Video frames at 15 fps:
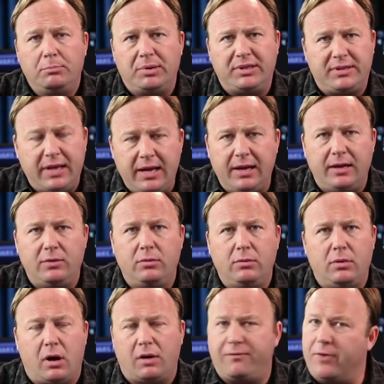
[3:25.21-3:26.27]
But then
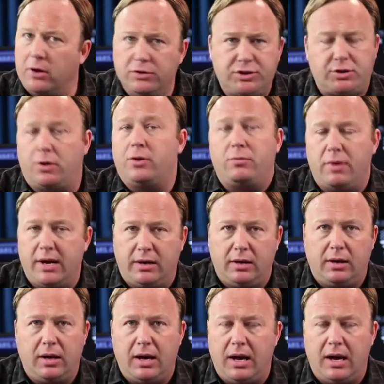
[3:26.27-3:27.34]
our phone started
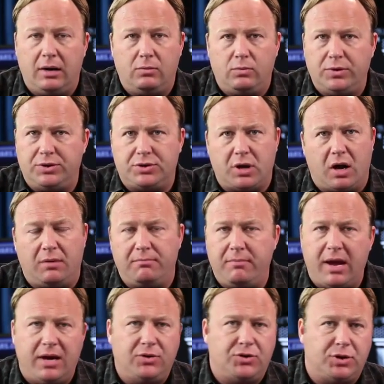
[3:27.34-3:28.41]
ringing, and we saw
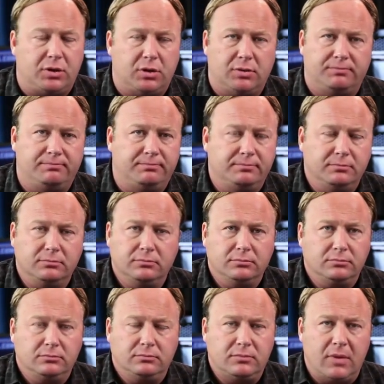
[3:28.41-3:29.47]
major
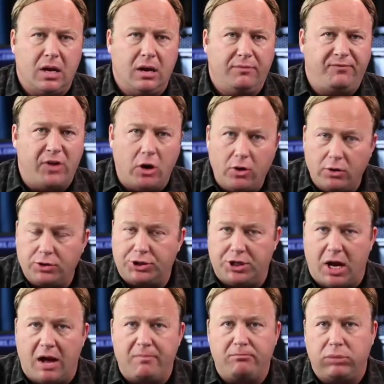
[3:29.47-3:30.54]
uh,
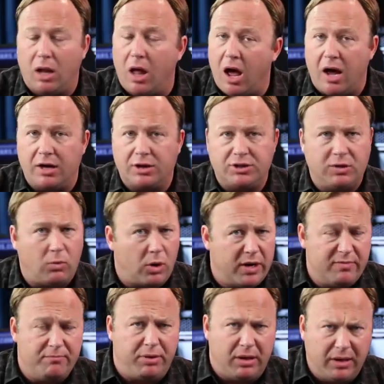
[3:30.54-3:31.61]
Photoshop blogs that weren't
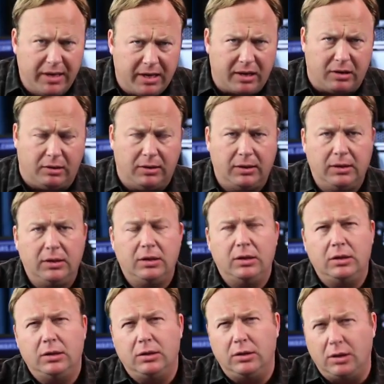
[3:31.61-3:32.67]
even political
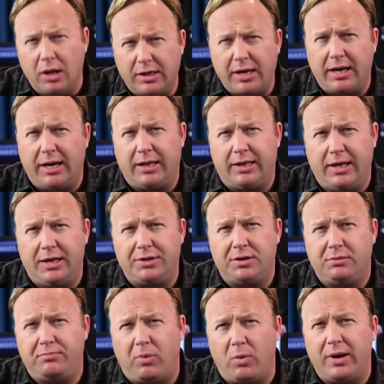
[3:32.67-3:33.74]
looking at this
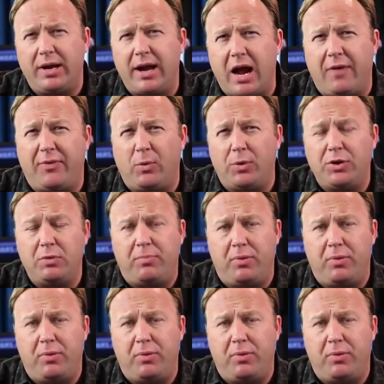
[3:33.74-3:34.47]
and pointing out that when you